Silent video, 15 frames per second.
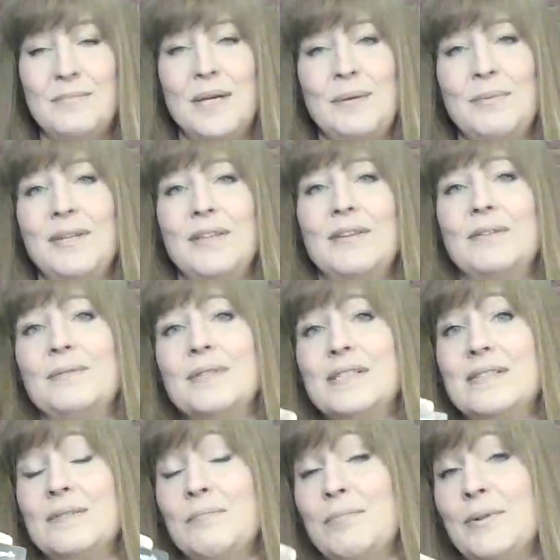Maybe there was
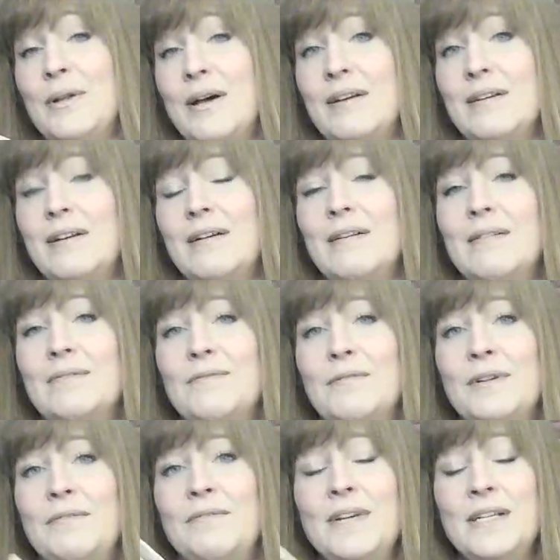some plot of
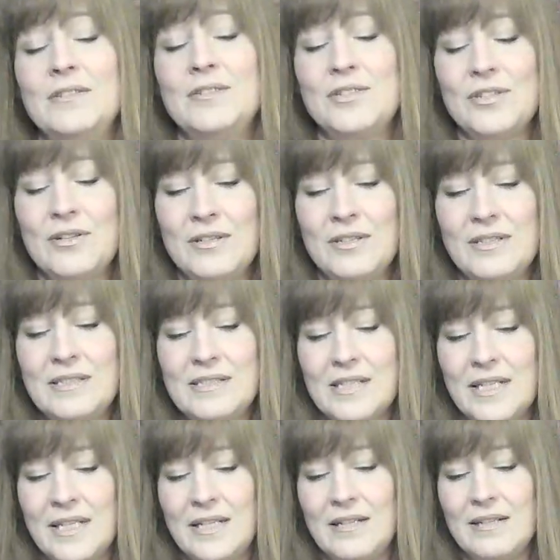revenge on this
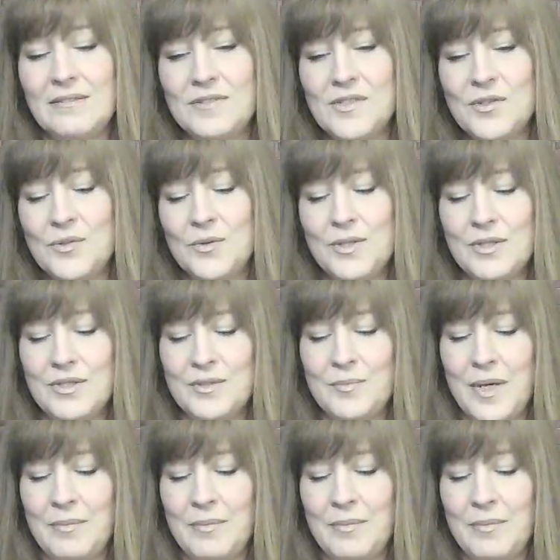King of Swords.